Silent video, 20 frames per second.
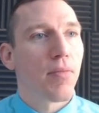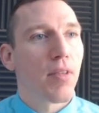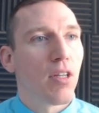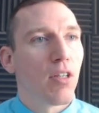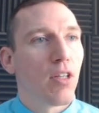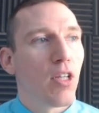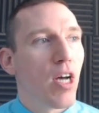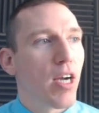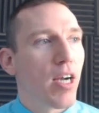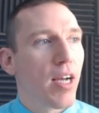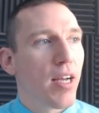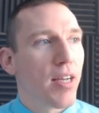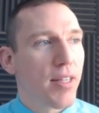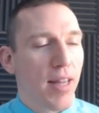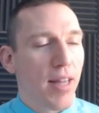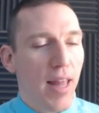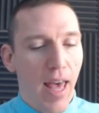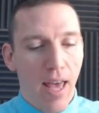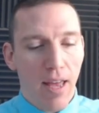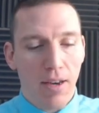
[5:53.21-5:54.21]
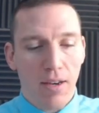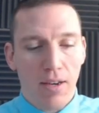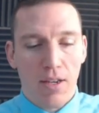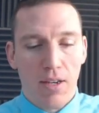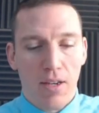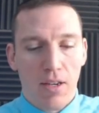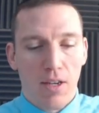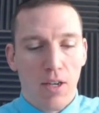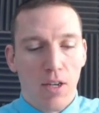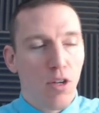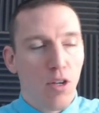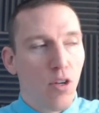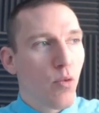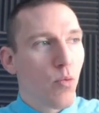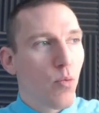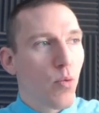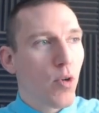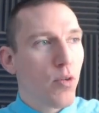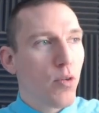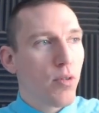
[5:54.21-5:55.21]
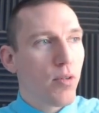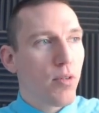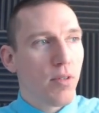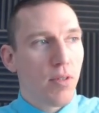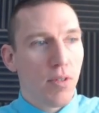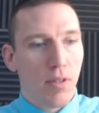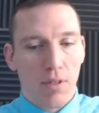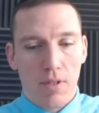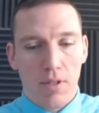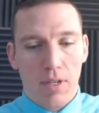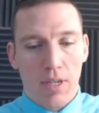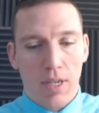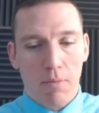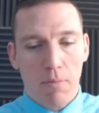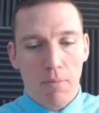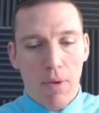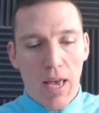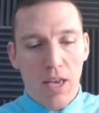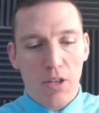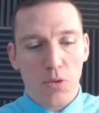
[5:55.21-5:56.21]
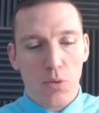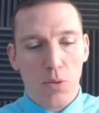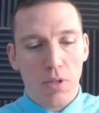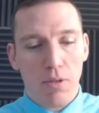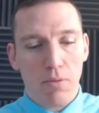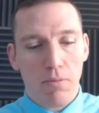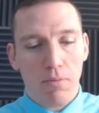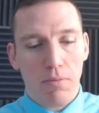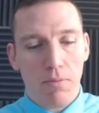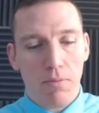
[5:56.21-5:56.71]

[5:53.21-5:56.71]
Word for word: Log on to that, root and password.